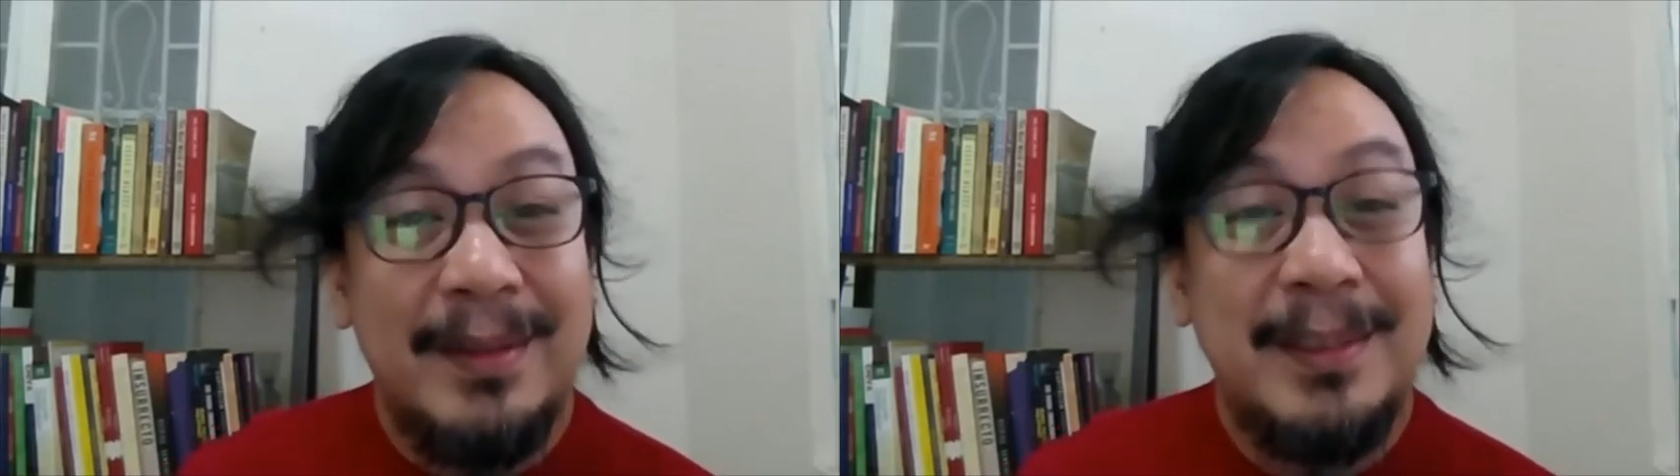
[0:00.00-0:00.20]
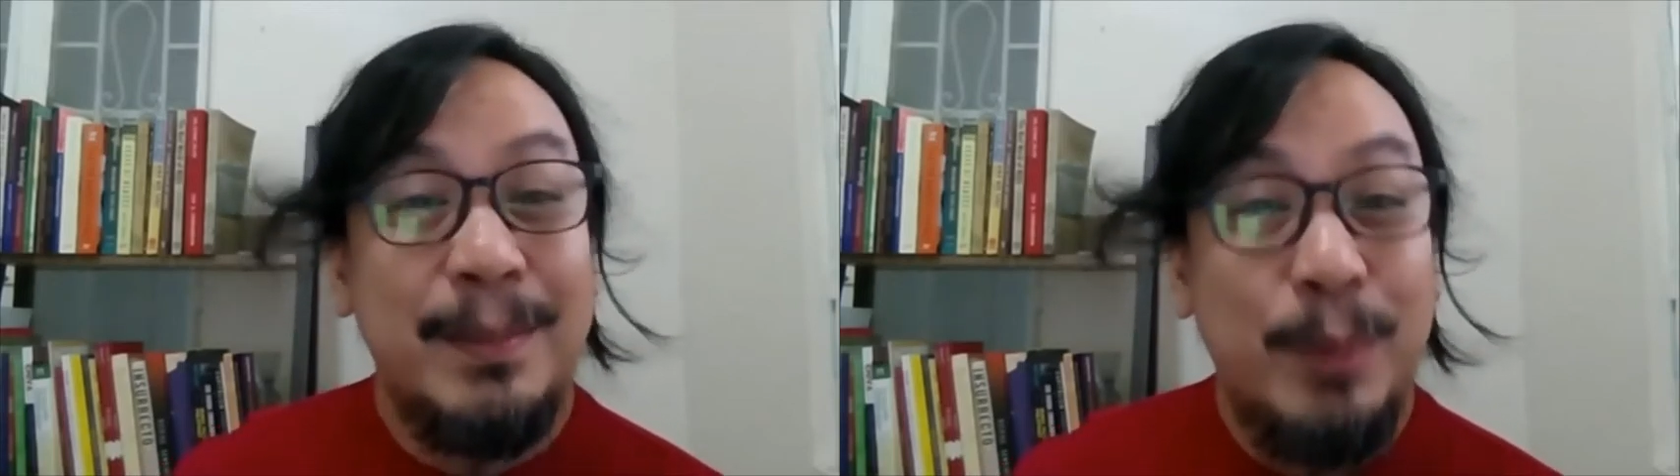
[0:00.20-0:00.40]

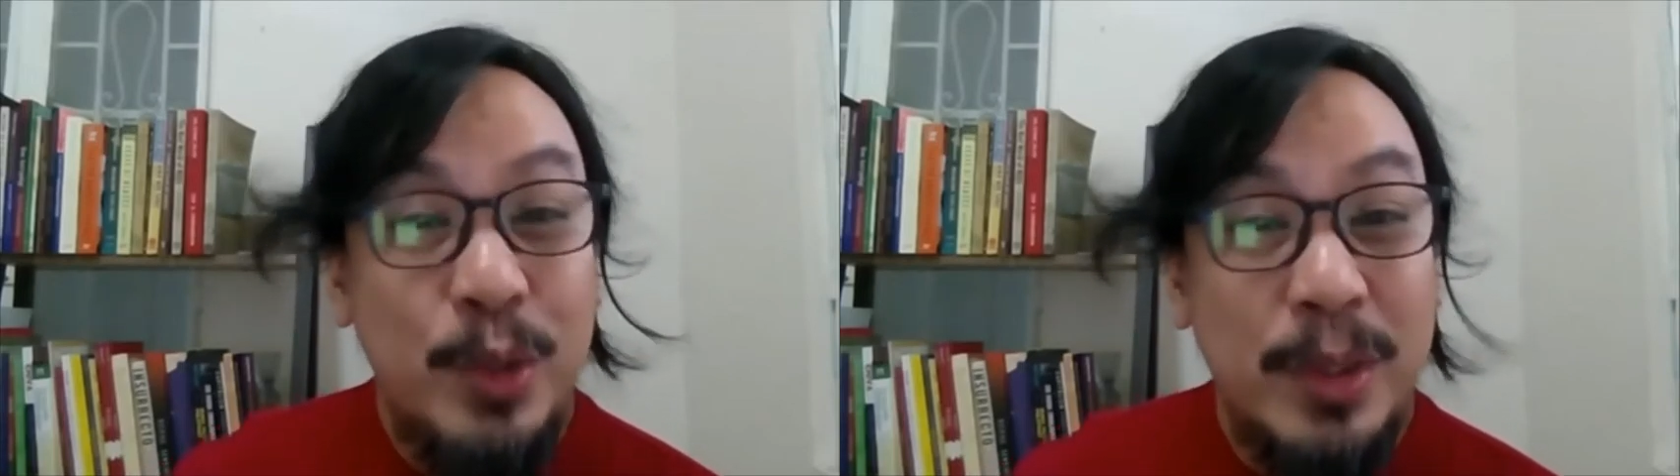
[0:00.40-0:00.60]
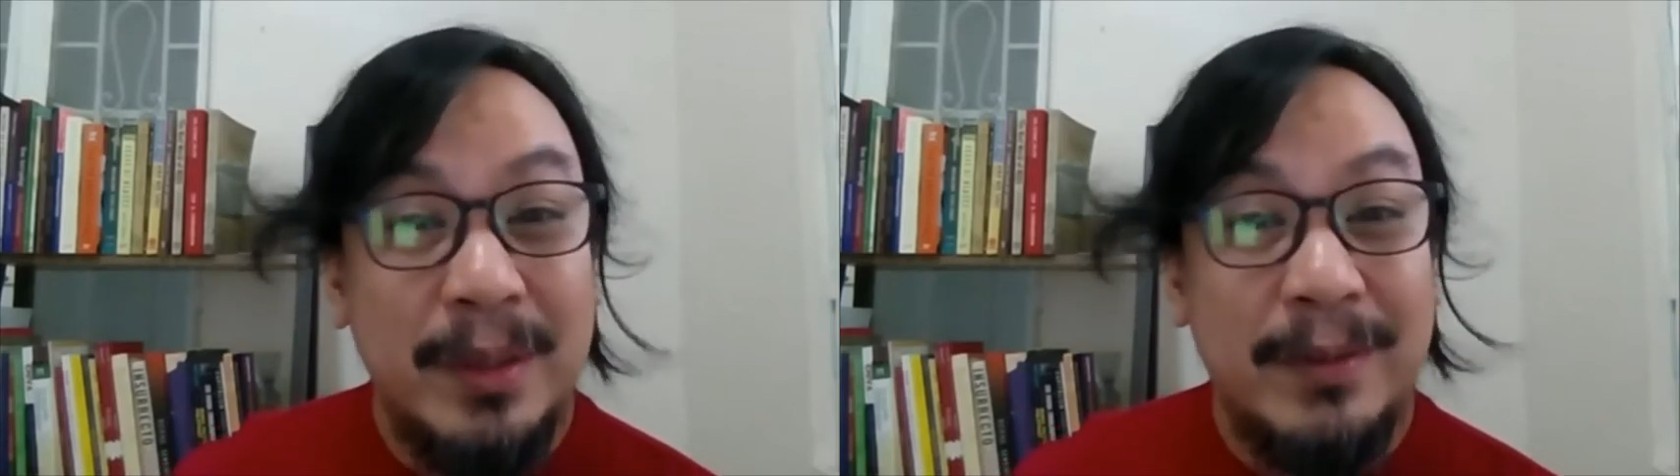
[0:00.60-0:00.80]

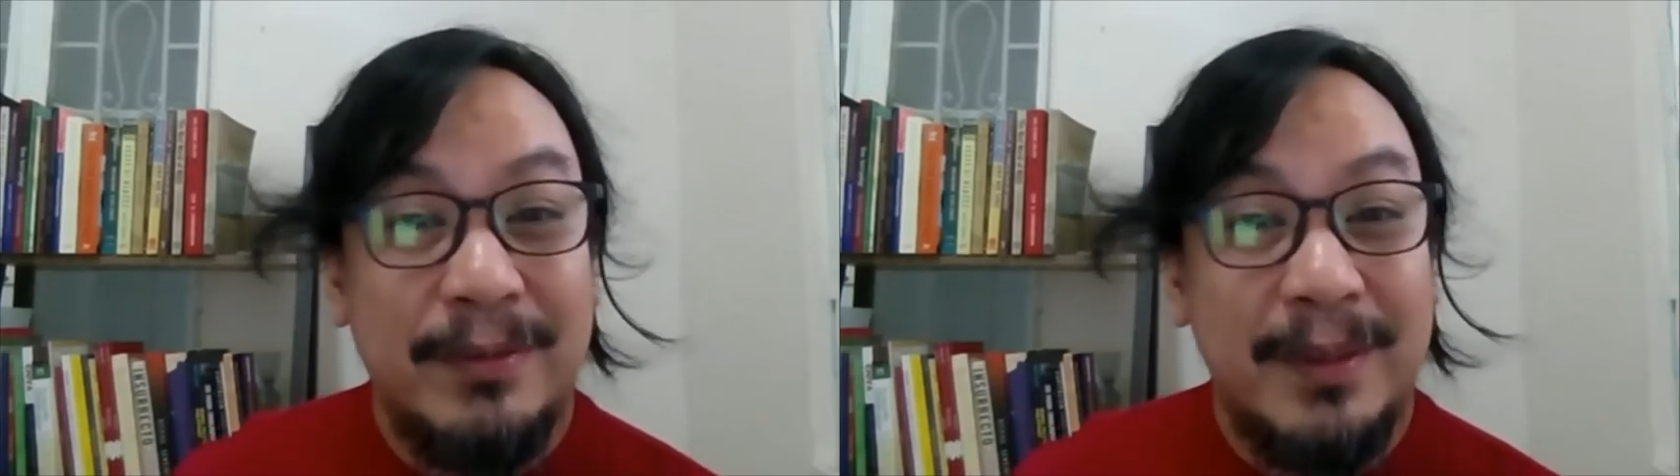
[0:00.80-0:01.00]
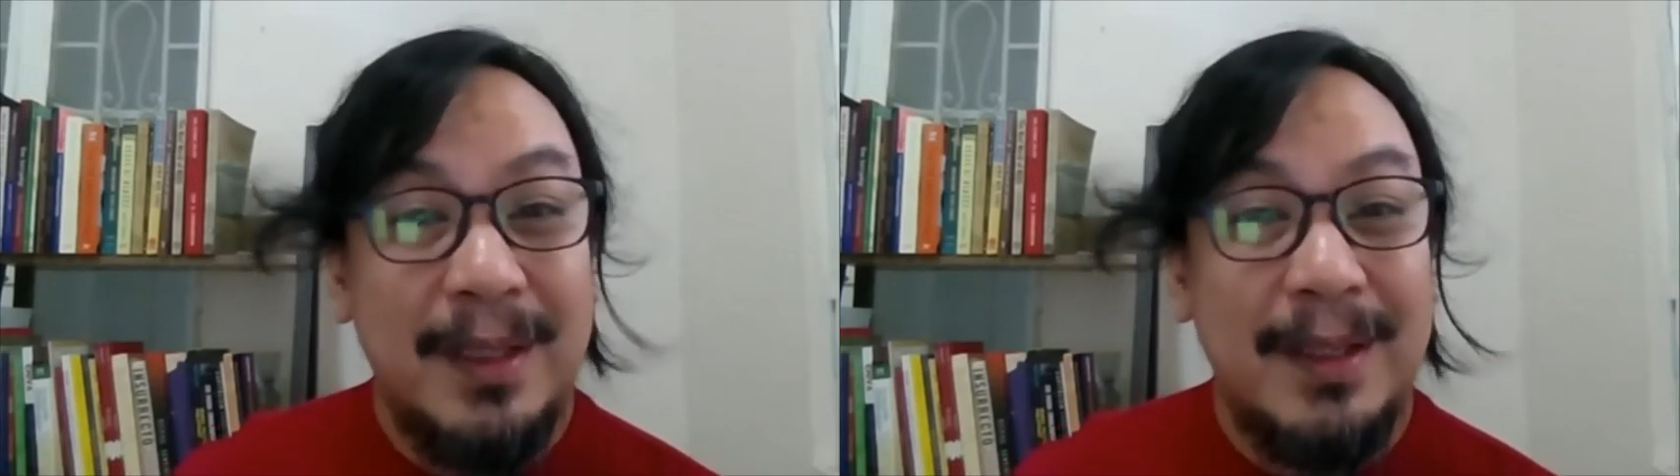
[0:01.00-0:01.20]
distribution
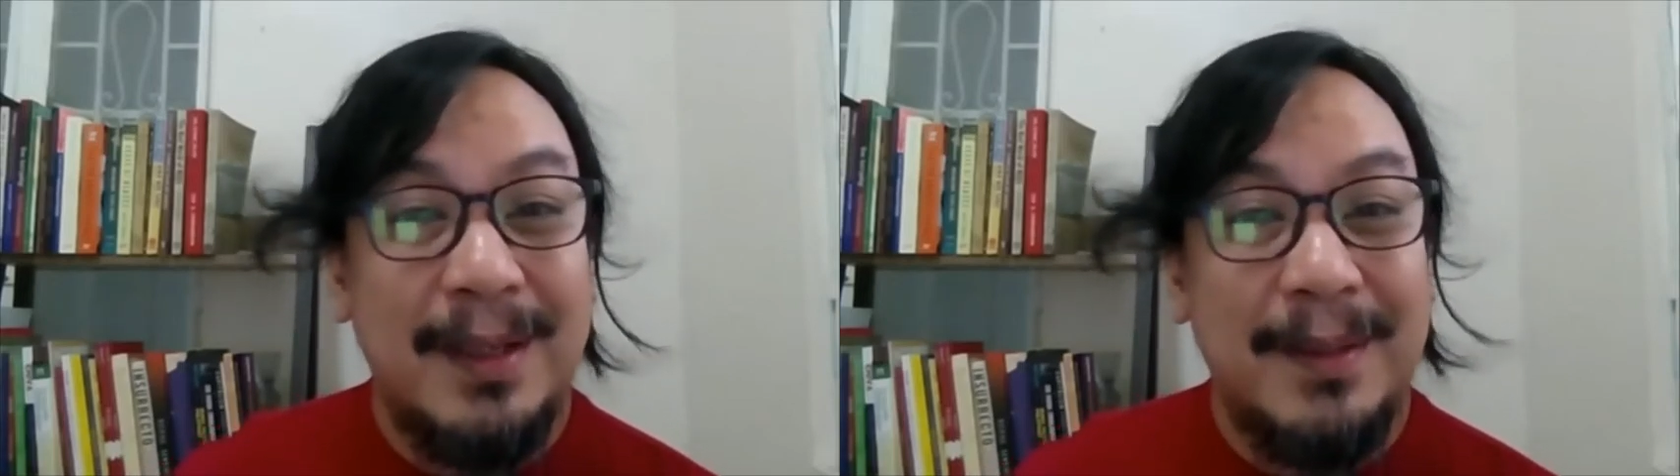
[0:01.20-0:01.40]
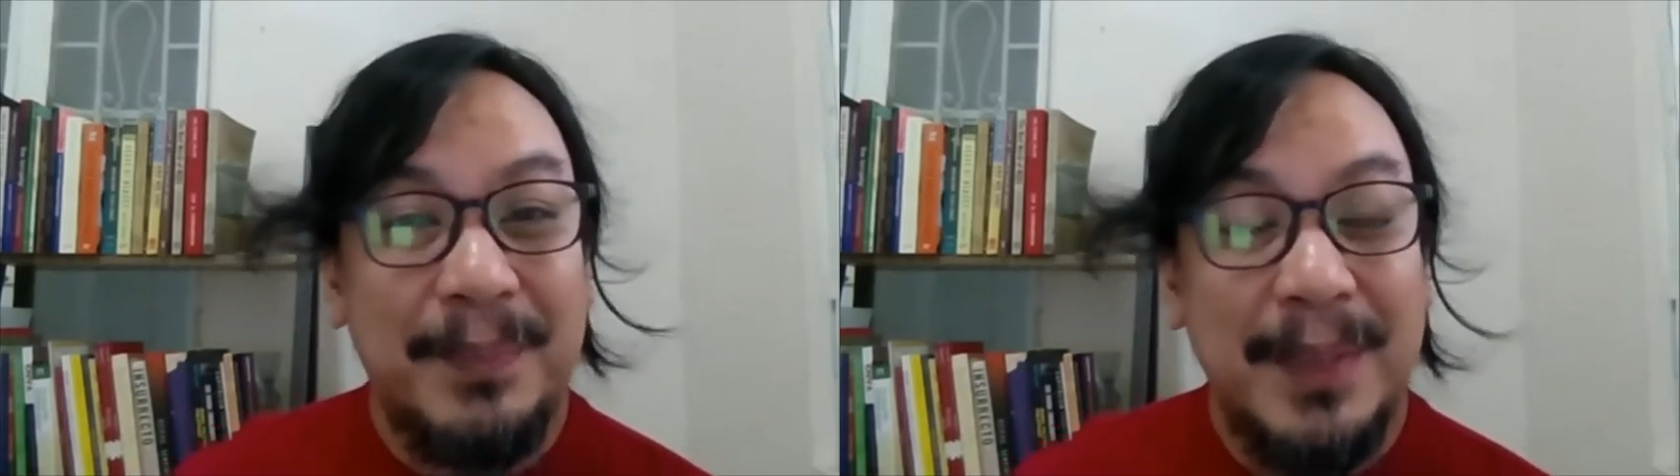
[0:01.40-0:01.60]

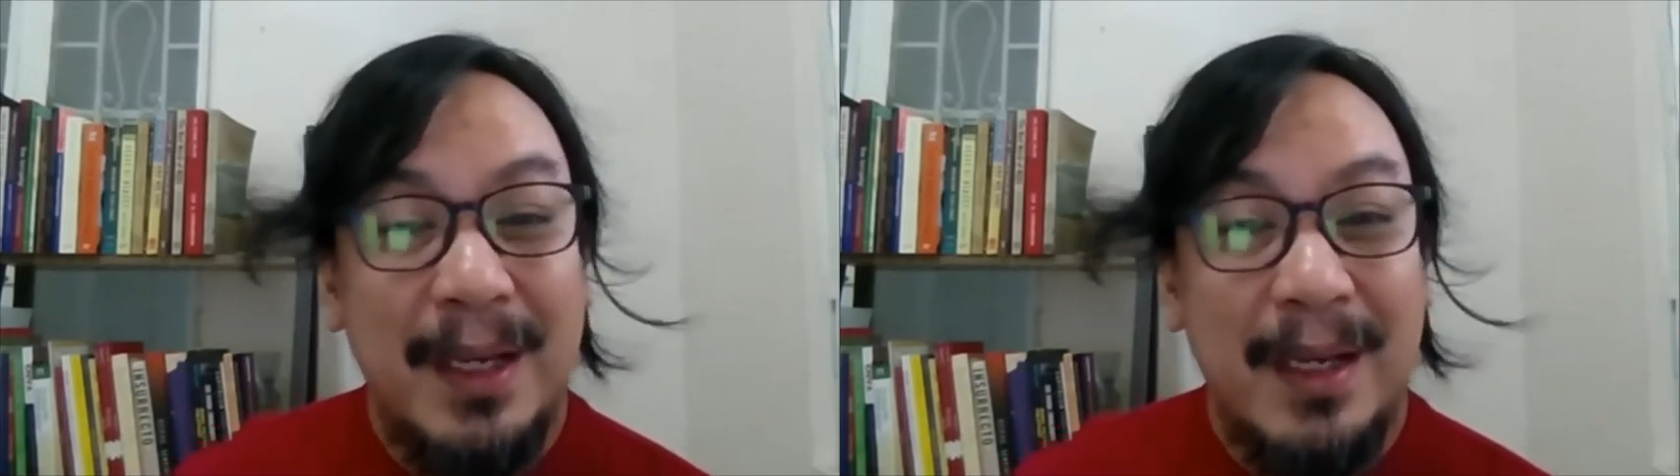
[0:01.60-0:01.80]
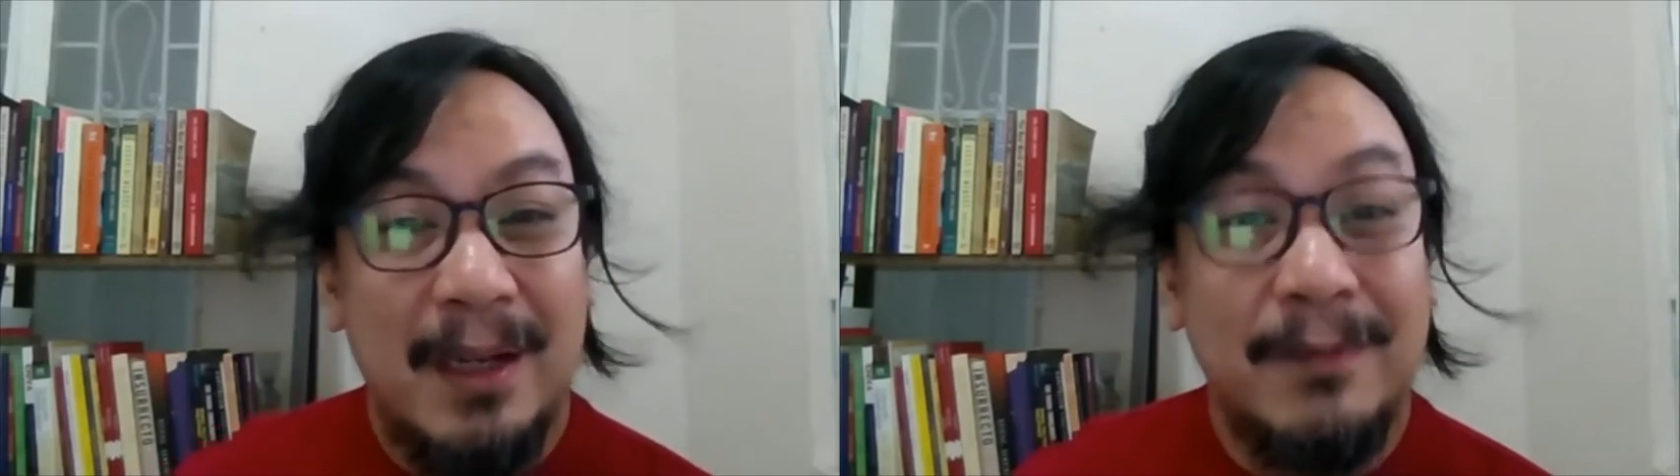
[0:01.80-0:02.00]

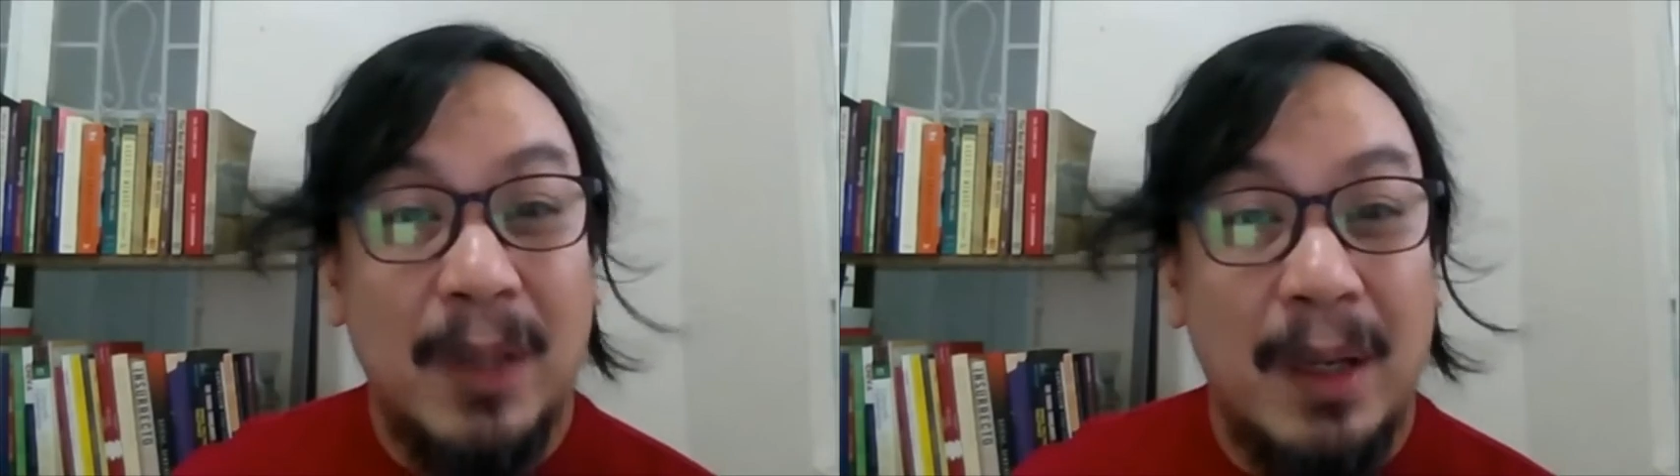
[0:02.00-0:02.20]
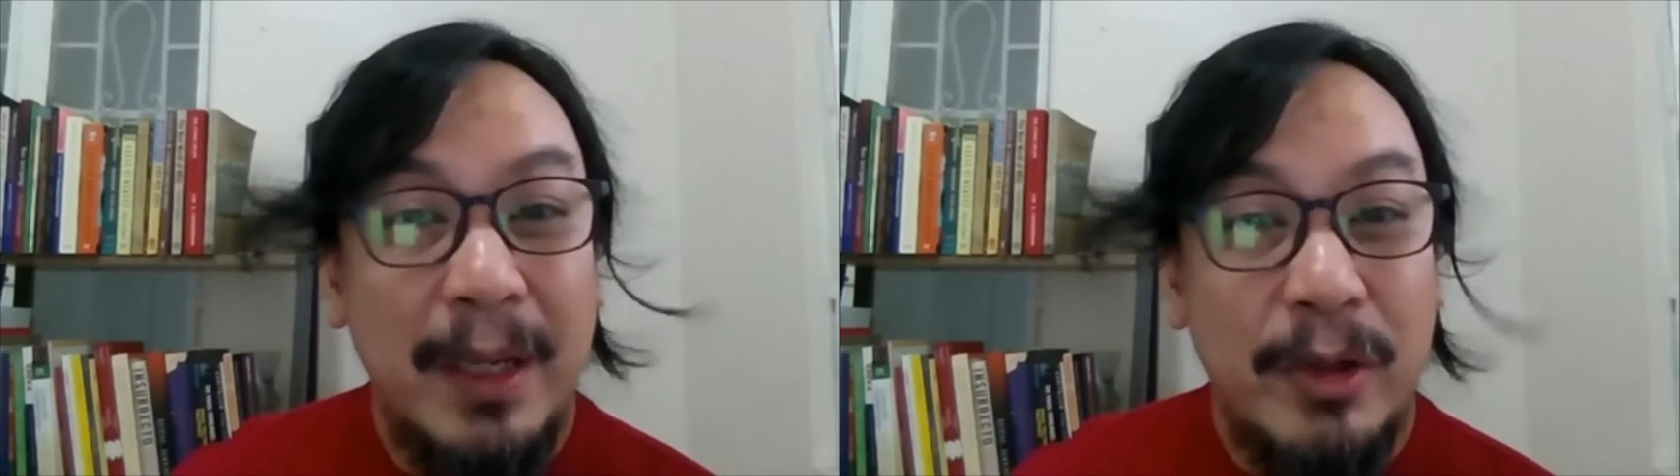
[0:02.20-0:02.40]
of
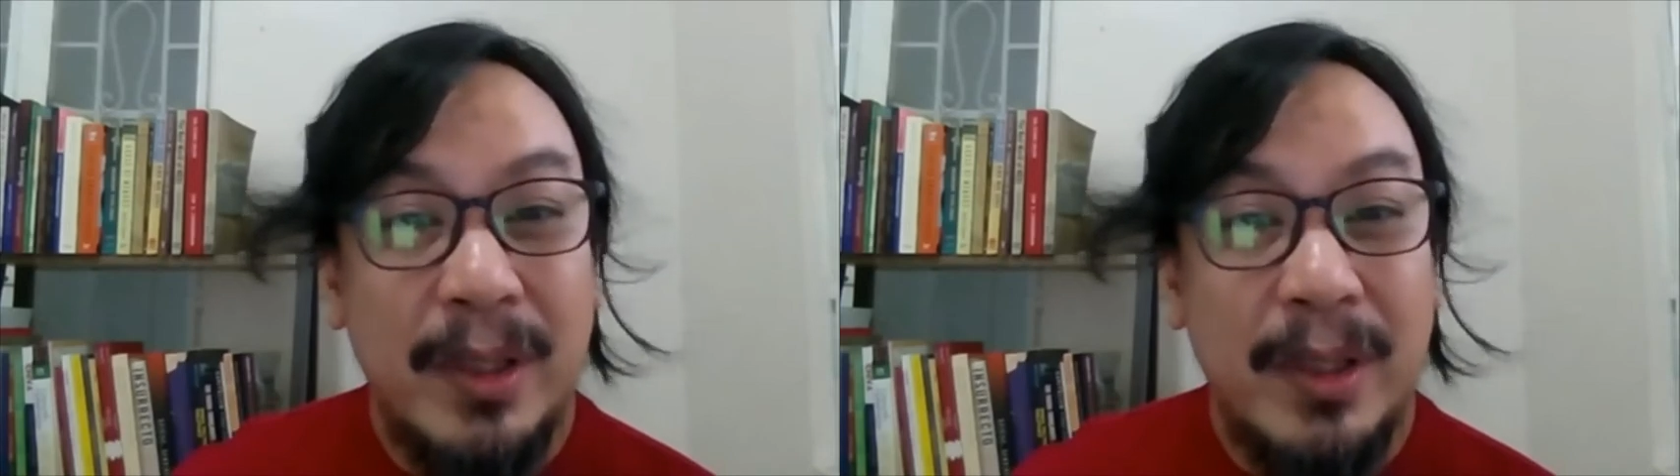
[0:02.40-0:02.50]
knowledge,